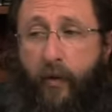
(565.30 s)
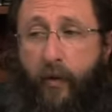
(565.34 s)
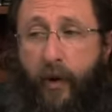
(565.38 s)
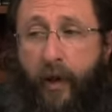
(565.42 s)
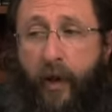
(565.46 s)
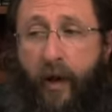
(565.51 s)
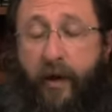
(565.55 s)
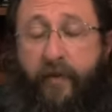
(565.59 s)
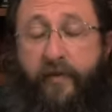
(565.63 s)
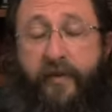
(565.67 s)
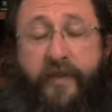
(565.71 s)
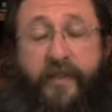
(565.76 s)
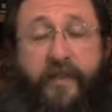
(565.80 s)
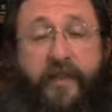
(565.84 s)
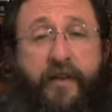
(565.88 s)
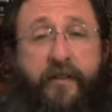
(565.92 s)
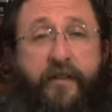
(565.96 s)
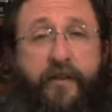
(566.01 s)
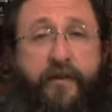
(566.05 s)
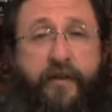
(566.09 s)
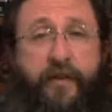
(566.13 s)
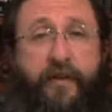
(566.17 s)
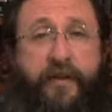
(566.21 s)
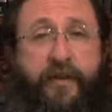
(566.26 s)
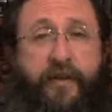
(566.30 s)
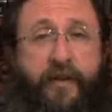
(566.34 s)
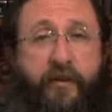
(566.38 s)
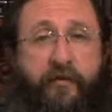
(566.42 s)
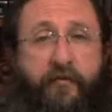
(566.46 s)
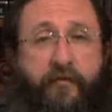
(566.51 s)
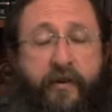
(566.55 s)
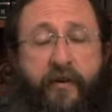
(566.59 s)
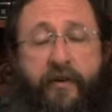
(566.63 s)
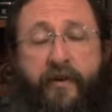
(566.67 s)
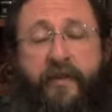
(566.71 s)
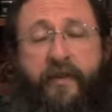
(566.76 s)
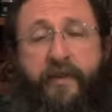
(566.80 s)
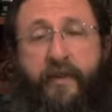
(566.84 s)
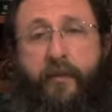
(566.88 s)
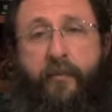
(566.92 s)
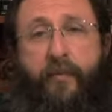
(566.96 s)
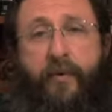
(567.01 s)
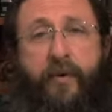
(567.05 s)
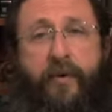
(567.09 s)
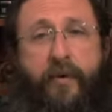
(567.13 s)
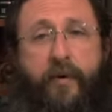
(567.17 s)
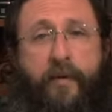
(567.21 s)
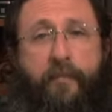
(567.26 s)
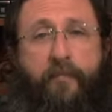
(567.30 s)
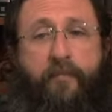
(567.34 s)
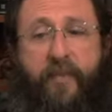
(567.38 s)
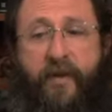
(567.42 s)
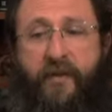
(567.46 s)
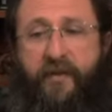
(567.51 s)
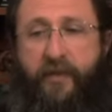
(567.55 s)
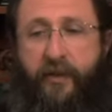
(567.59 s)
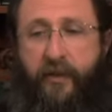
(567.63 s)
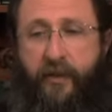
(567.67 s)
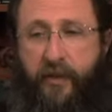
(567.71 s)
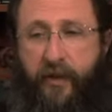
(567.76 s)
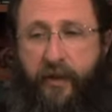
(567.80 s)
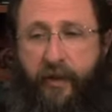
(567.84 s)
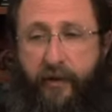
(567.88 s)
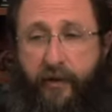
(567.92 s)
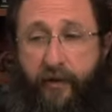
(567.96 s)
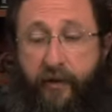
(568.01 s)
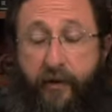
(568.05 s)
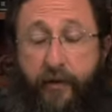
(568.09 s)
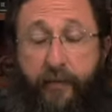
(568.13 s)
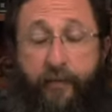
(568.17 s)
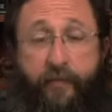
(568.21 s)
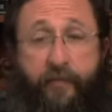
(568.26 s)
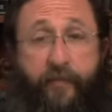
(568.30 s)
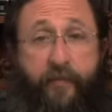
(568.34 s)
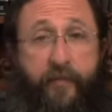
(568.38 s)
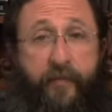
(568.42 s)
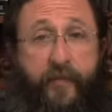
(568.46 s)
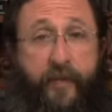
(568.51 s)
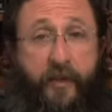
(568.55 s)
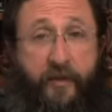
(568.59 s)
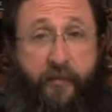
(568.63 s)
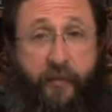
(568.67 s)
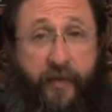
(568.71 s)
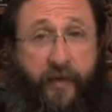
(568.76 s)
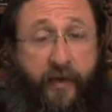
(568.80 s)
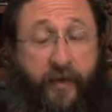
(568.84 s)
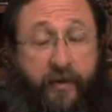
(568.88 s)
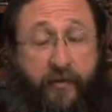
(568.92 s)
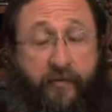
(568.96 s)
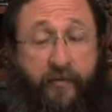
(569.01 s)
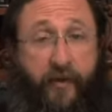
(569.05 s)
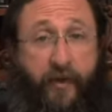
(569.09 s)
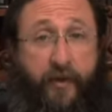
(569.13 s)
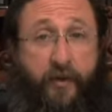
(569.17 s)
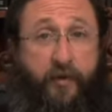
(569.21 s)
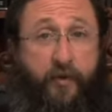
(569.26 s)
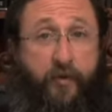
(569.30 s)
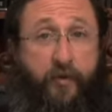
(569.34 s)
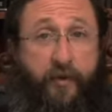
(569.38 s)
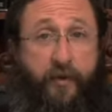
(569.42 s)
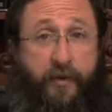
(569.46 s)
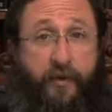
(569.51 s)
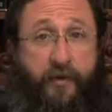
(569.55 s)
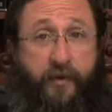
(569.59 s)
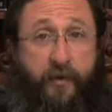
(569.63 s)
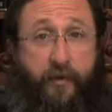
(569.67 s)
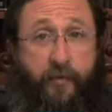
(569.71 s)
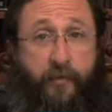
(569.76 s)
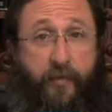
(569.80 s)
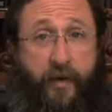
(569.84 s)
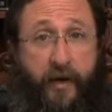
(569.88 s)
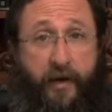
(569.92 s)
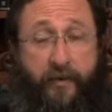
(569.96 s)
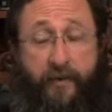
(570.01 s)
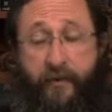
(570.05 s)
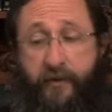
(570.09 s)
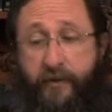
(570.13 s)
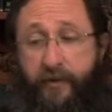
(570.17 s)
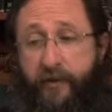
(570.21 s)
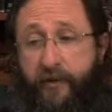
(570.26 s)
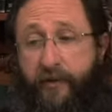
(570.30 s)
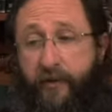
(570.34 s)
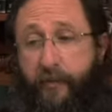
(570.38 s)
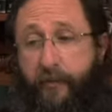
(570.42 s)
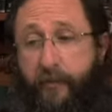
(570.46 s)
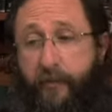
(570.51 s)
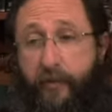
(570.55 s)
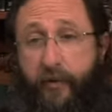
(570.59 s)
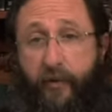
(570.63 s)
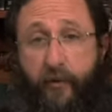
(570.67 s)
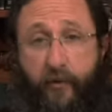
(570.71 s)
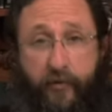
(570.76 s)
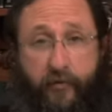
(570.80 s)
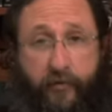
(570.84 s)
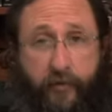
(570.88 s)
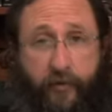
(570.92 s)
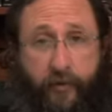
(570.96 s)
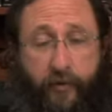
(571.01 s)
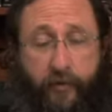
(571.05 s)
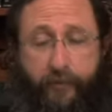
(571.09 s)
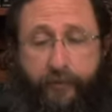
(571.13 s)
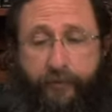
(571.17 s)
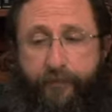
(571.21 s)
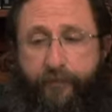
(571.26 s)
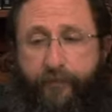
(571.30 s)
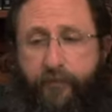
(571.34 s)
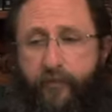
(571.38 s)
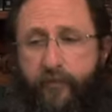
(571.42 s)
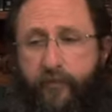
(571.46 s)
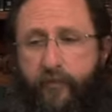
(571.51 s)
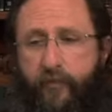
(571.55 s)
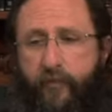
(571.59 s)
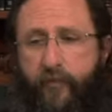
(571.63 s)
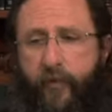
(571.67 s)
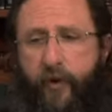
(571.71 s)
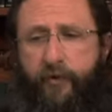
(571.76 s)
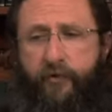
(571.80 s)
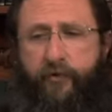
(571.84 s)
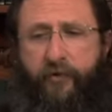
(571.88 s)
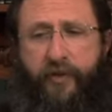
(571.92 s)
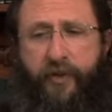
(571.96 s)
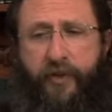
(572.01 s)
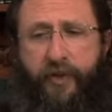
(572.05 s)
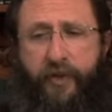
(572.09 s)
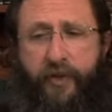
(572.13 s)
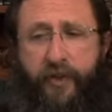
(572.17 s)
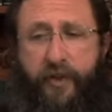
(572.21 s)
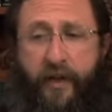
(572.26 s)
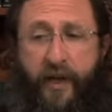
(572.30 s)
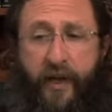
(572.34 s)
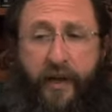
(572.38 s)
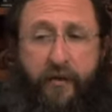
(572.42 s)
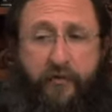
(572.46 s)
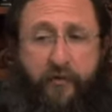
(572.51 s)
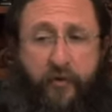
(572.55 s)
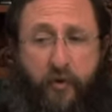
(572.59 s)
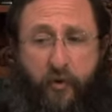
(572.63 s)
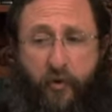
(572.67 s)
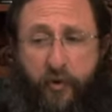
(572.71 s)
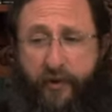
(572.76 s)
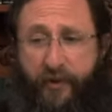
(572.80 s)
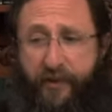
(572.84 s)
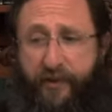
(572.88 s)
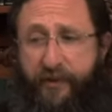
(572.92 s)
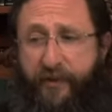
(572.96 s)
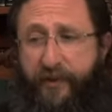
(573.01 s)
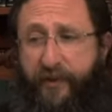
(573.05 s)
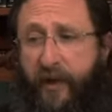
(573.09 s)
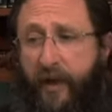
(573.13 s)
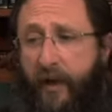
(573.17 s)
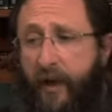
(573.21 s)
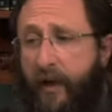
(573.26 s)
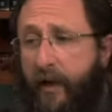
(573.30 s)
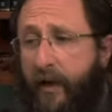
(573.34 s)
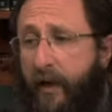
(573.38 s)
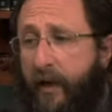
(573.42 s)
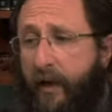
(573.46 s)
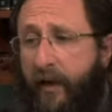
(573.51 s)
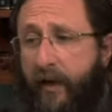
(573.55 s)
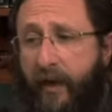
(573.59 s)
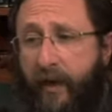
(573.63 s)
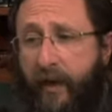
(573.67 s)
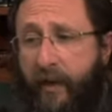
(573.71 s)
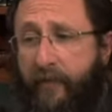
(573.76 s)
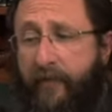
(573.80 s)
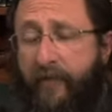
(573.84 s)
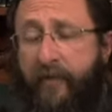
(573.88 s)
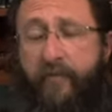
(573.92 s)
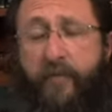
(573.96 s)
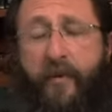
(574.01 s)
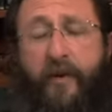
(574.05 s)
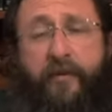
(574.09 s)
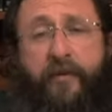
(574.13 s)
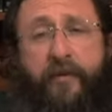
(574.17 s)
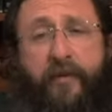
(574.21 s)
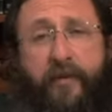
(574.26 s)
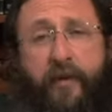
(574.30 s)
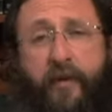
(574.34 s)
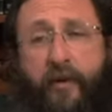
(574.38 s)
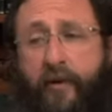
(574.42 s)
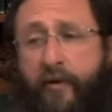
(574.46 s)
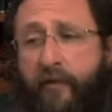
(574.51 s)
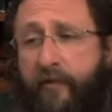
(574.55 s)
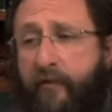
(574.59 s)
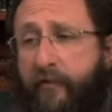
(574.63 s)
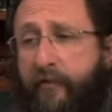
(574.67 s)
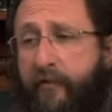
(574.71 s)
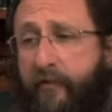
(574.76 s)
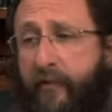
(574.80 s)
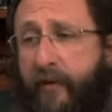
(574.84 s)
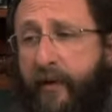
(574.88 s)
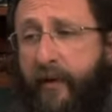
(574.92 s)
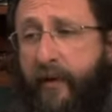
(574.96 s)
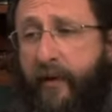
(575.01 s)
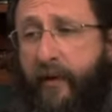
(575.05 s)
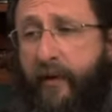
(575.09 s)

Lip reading: Well, obviously there is a very deep message here that's being conveyed to us by this beautiful tradition. And of course, if the month of